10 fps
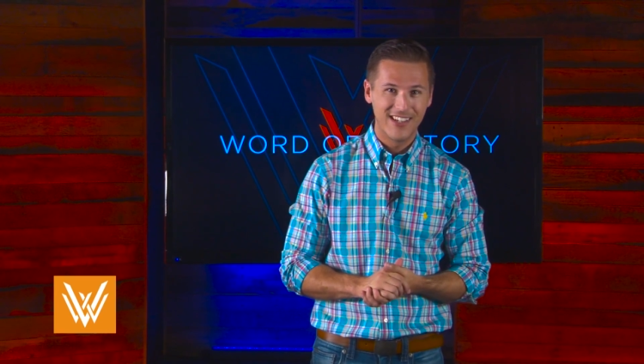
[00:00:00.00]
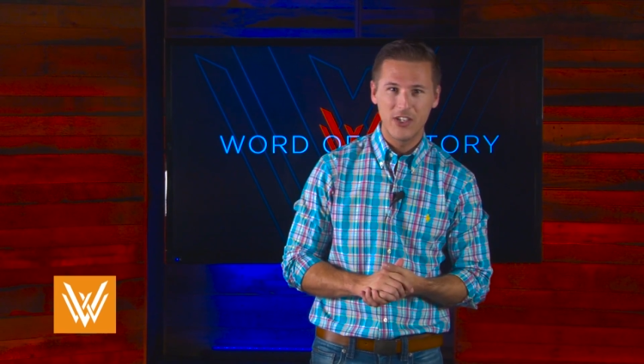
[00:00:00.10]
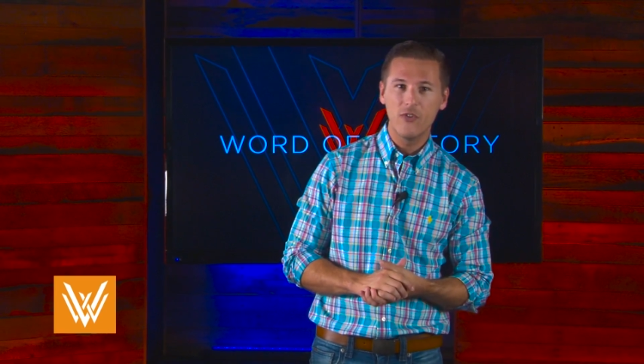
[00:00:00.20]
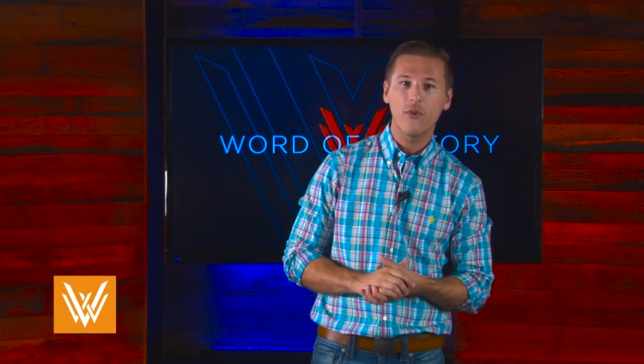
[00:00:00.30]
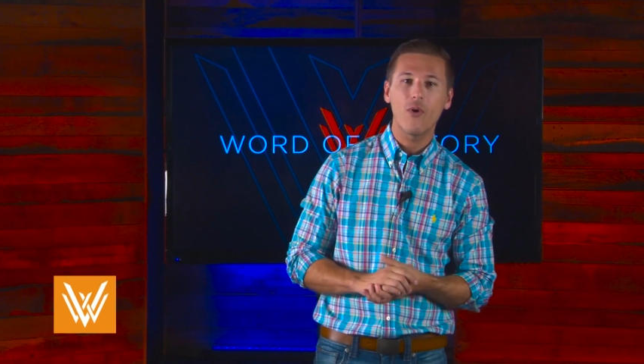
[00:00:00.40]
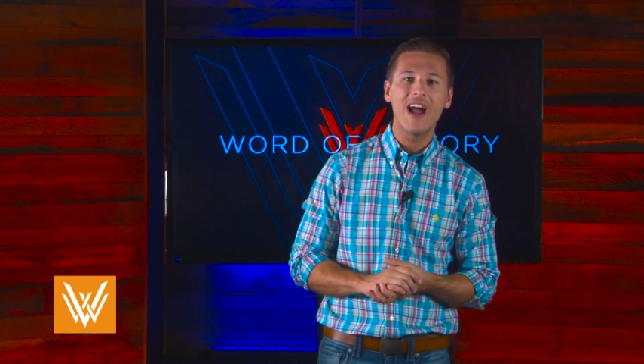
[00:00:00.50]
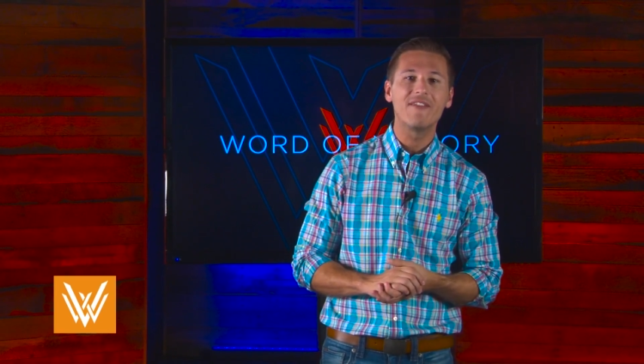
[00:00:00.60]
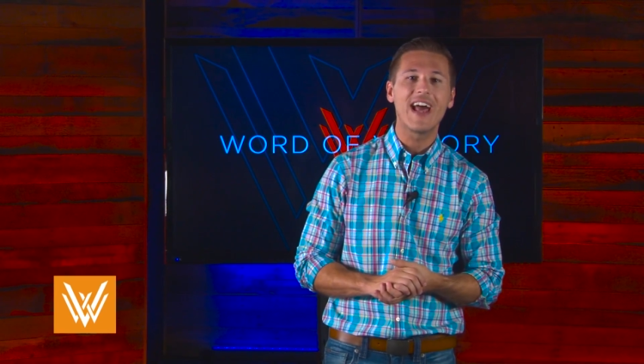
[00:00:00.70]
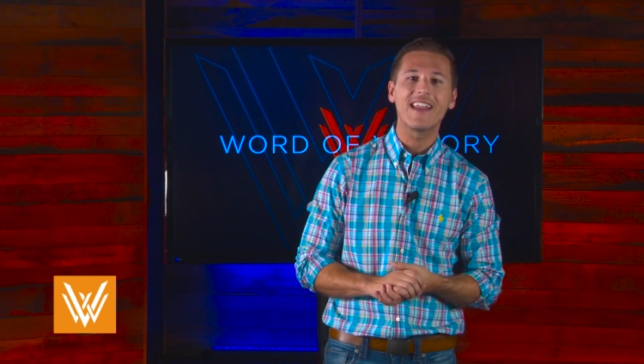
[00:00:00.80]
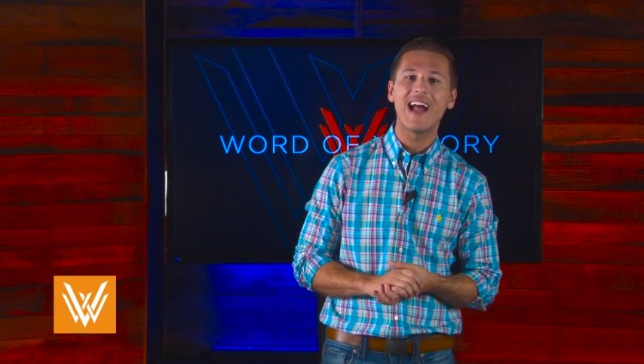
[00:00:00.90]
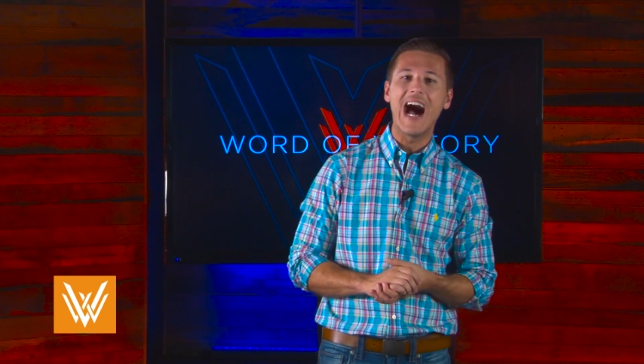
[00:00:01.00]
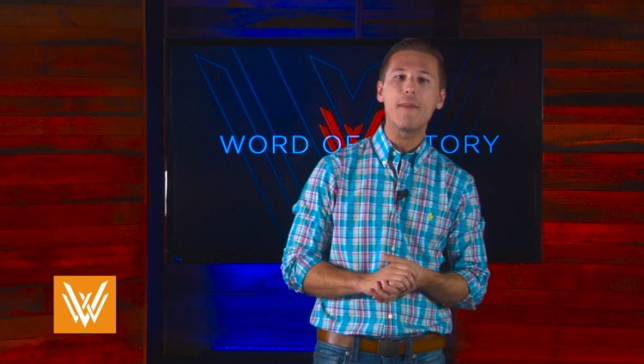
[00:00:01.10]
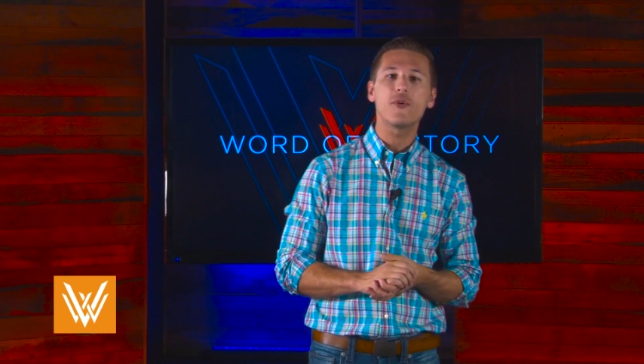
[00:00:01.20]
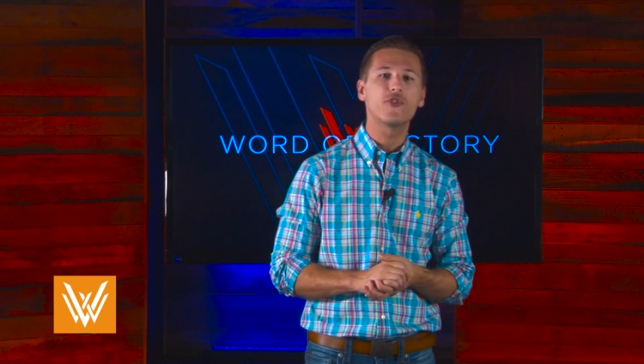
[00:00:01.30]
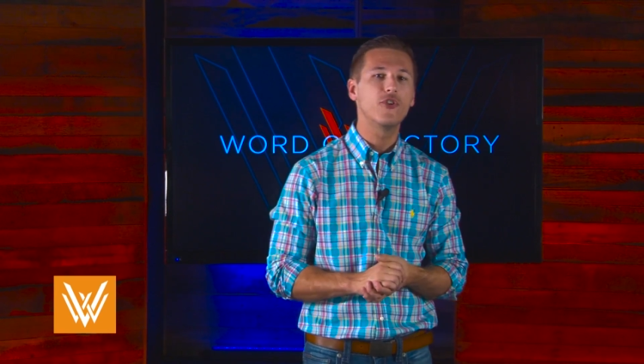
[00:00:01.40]
You've arrived at an
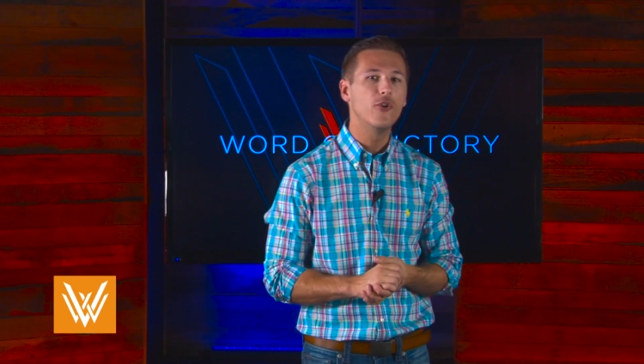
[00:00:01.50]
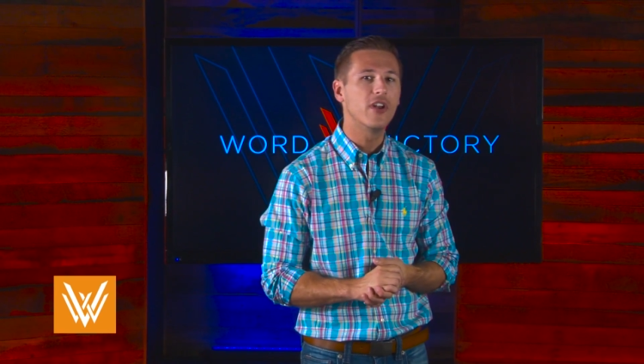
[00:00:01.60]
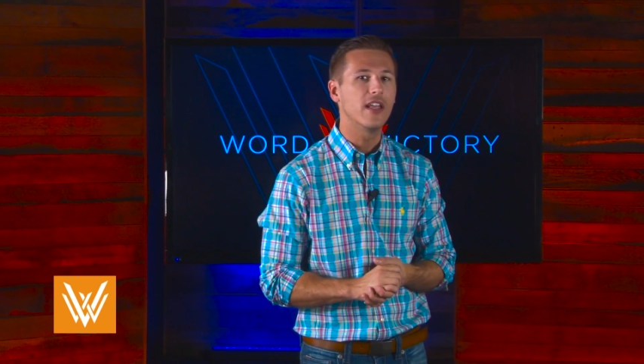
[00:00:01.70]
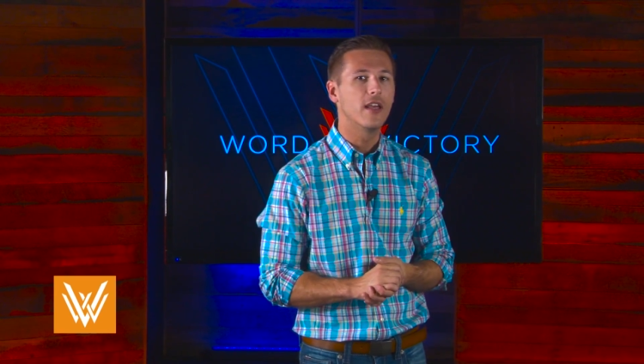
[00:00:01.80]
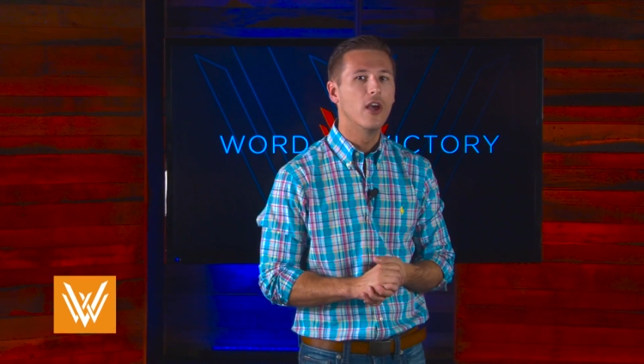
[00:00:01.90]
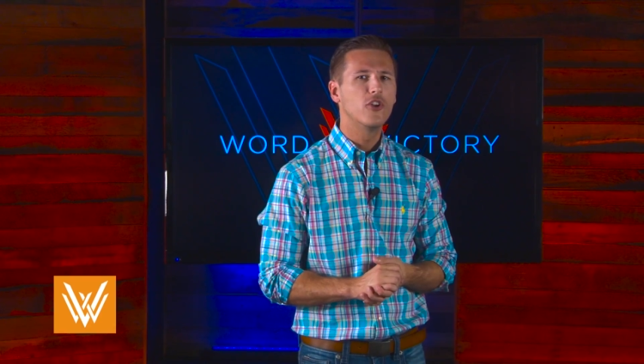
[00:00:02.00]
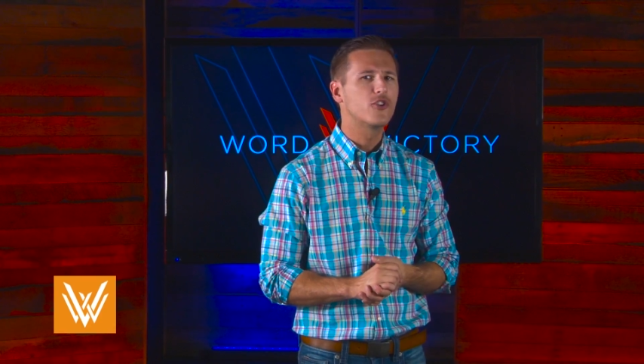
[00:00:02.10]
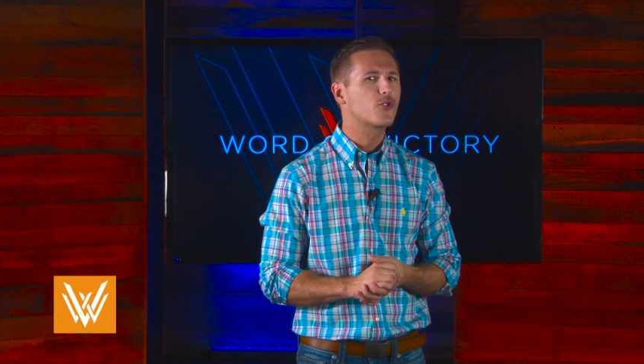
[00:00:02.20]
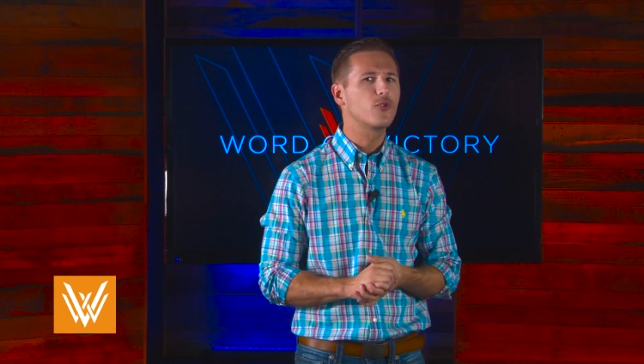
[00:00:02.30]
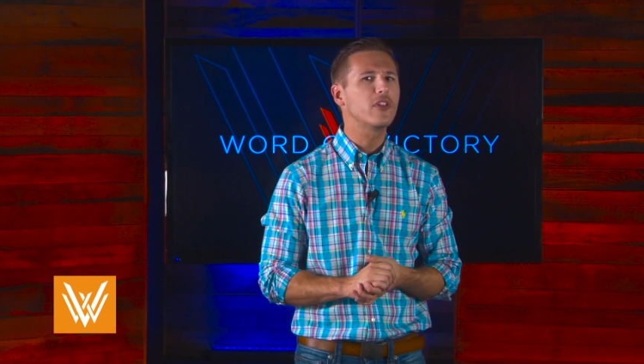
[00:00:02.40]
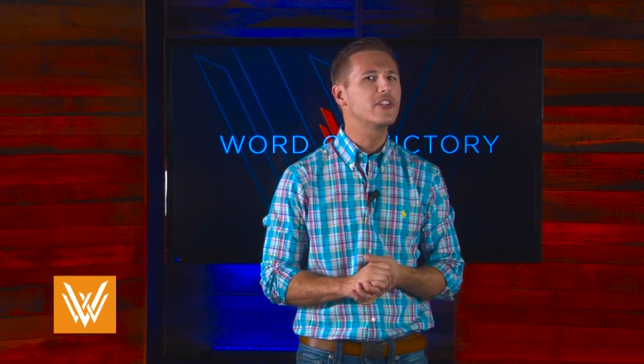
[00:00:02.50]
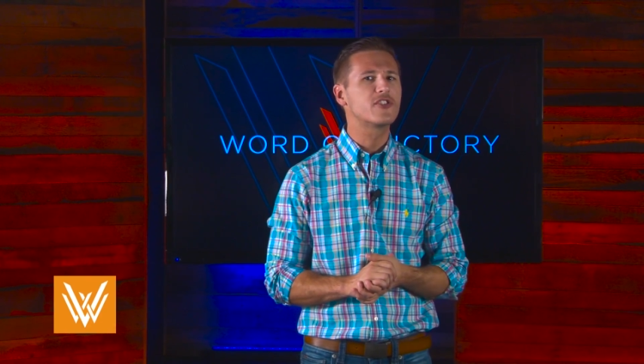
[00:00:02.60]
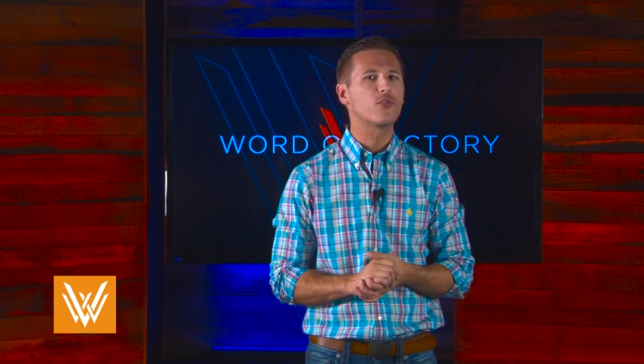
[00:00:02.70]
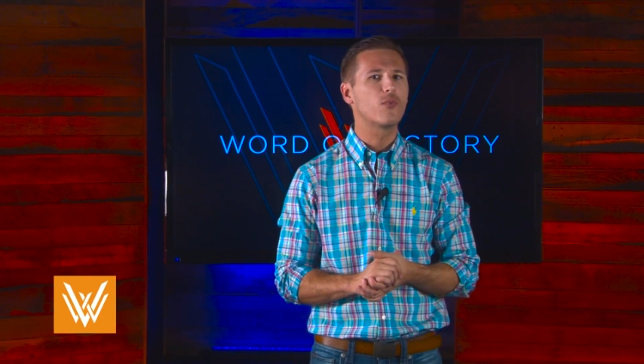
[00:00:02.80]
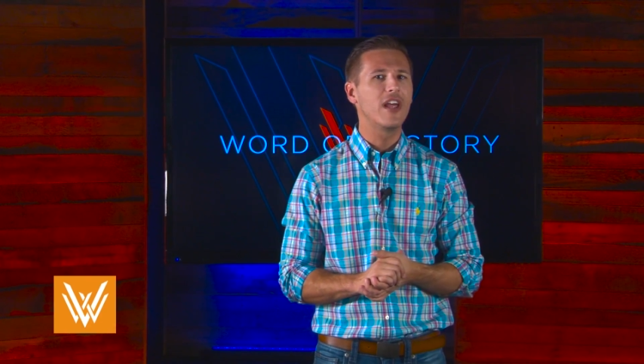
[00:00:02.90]
opportunity to truly
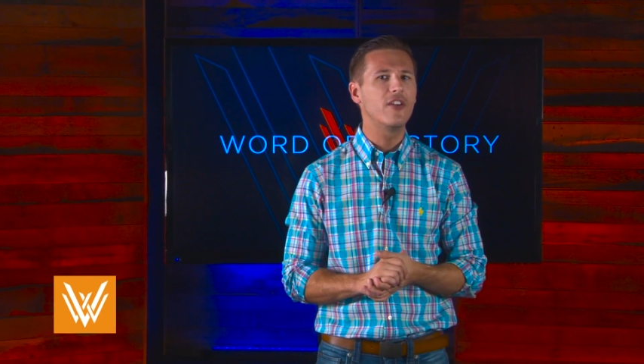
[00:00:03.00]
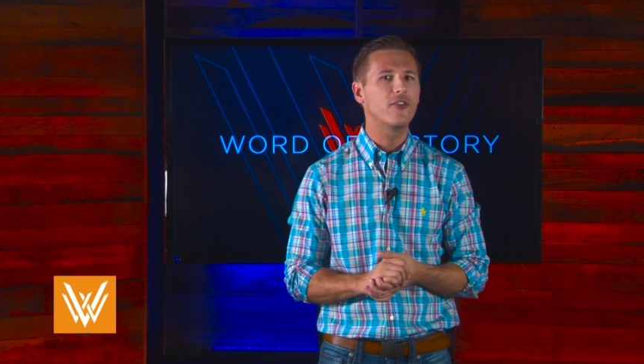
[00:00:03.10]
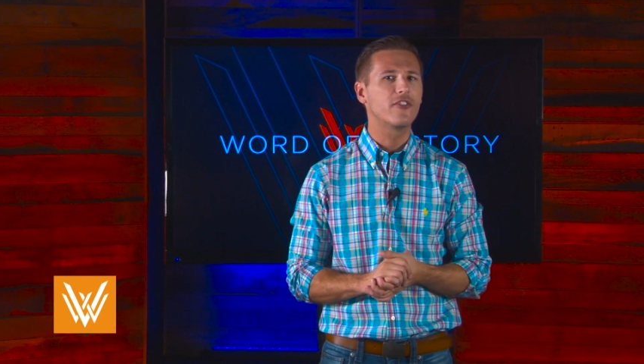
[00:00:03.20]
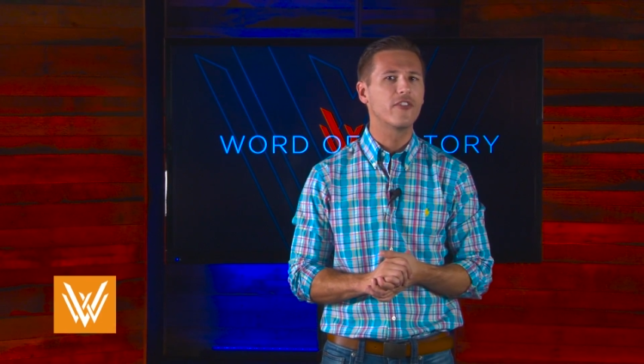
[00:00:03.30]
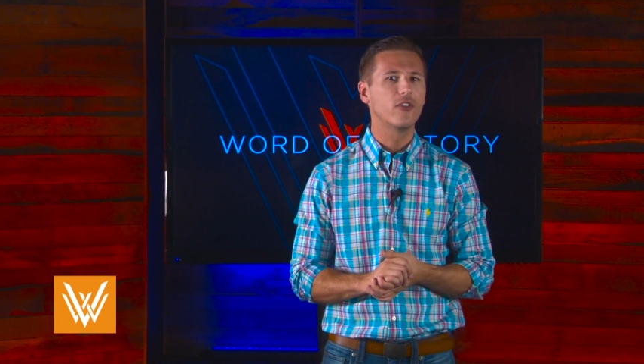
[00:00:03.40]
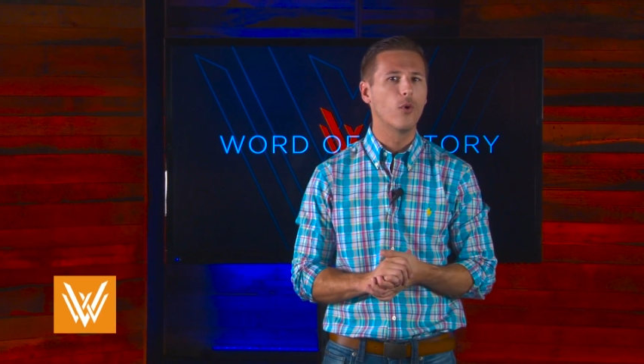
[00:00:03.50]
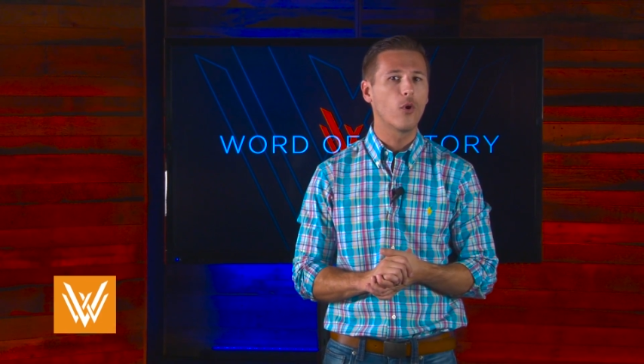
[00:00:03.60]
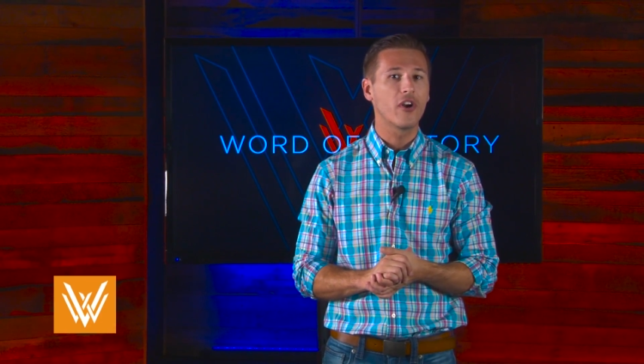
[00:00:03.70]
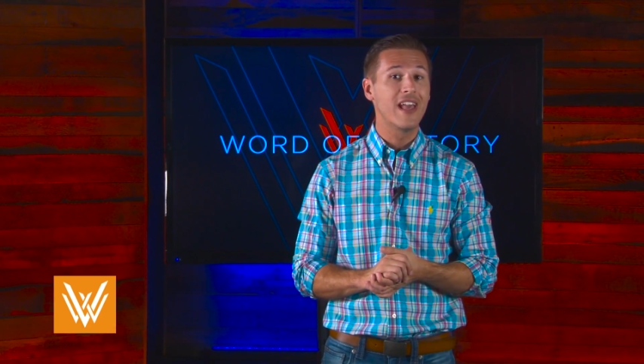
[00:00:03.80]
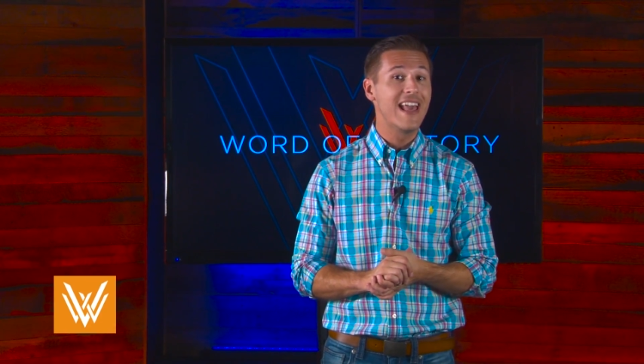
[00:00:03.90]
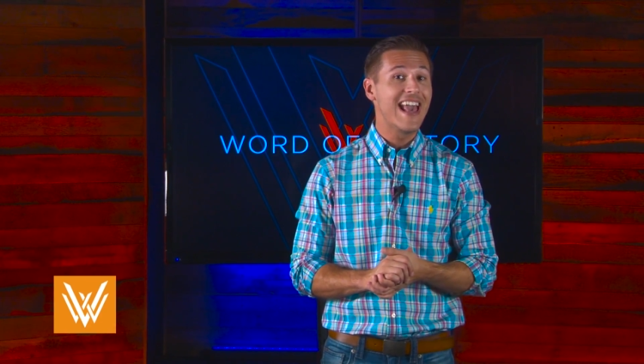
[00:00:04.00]
surrender to the Lord